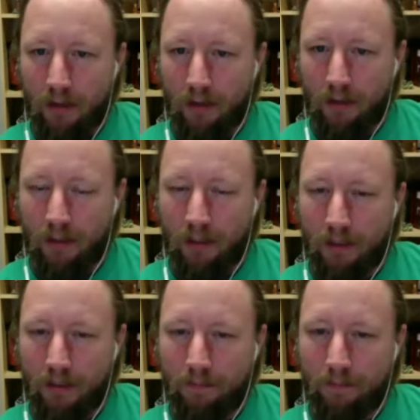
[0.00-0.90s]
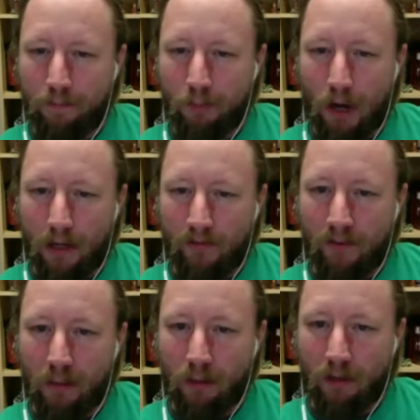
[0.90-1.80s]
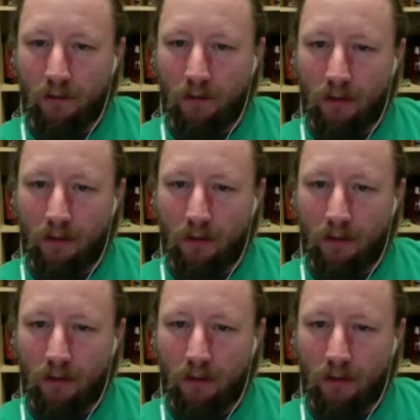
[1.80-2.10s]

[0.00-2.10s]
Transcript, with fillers: uh, product available.